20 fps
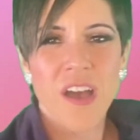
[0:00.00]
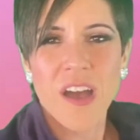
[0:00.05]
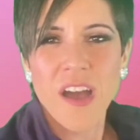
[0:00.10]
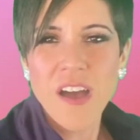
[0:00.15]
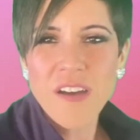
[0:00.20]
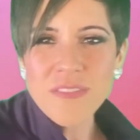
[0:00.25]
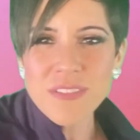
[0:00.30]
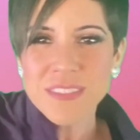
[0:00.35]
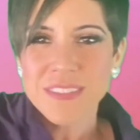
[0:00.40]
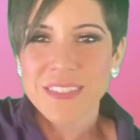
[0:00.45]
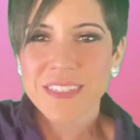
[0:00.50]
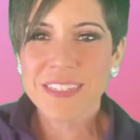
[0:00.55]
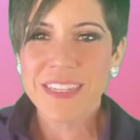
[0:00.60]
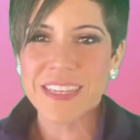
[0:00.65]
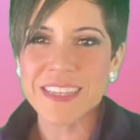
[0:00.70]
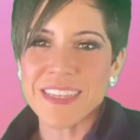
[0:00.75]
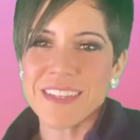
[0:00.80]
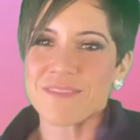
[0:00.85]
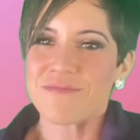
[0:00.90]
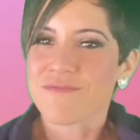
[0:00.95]
All of a sudden
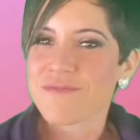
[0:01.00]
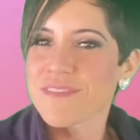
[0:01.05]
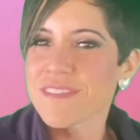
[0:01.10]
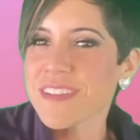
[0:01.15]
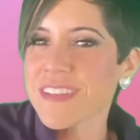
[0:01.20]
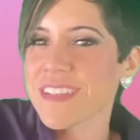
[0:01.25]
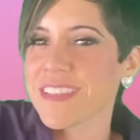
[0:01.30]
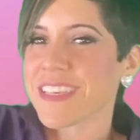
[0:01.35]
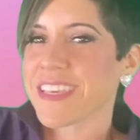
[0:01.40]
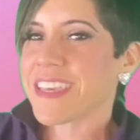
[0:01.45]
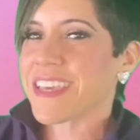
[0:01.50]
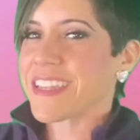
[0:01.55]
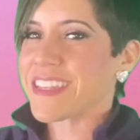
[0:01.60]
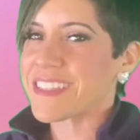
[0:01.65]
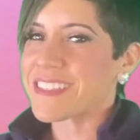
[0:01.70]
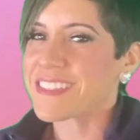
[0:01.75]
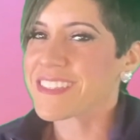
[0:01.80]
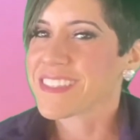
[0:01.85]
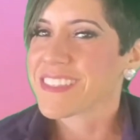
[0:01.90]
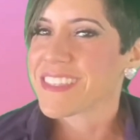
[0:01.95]
I can really get
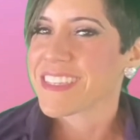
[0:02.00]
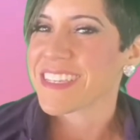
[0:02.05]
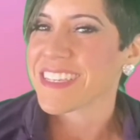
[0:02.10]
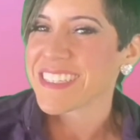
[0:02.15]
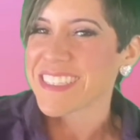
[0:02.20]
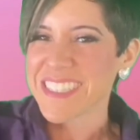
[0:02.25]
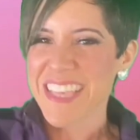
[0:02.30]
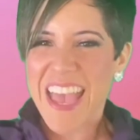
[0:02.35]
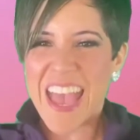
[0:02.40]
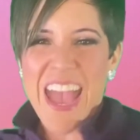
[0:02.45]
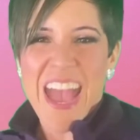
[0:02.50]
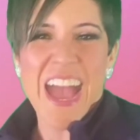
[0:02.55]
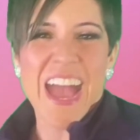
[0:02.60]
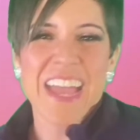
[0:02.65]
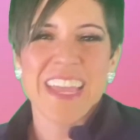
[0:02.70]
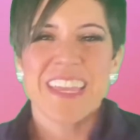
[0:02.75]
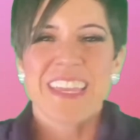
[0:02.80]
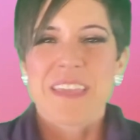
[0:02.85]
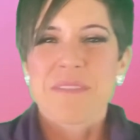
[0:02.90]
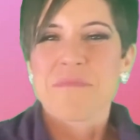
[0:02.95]
into this. I
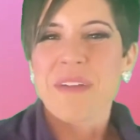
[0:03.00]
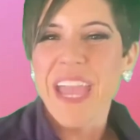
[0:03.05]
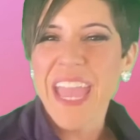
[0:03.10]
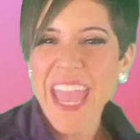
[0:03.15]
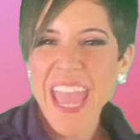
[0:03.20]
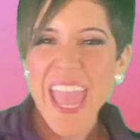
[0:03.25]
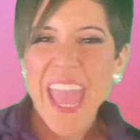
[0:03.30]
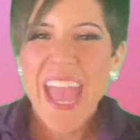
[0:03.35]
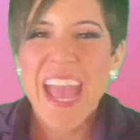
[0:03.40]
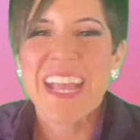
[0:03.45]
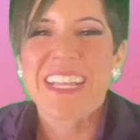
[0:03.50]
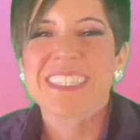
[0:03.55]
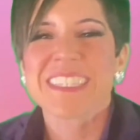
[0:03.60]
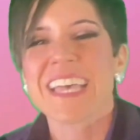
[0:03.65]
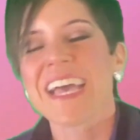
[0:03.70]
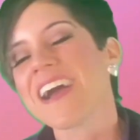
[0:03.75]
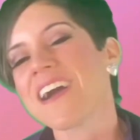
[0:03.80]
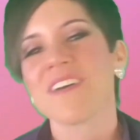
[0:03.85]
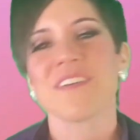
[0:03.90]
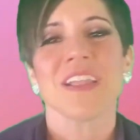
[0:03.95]
can get my hands
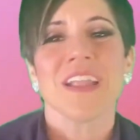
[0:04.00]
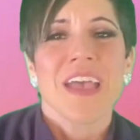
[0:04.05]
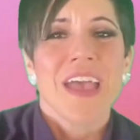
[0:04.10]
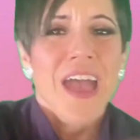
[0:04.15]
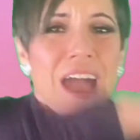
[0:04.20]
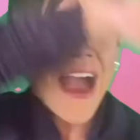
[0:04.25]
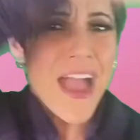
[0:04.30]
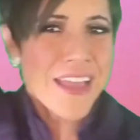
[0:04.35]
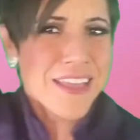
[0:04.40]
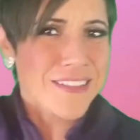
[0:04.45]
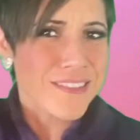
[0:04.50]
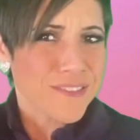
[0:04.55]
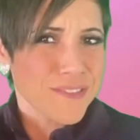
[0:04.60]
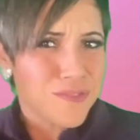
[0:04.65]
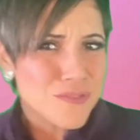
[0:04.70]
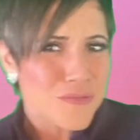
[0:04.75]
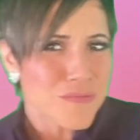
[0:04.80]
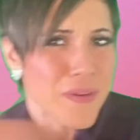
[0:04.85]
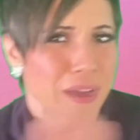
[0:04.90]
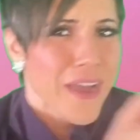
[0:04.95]
out. I can
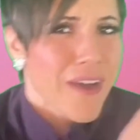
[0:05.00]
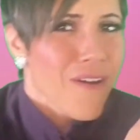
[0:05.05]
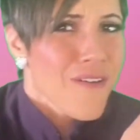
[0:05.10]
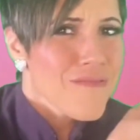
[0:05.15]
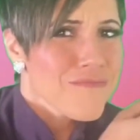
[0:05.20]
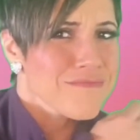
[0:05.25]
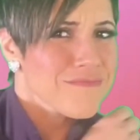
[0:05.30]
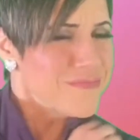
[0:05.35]
do my own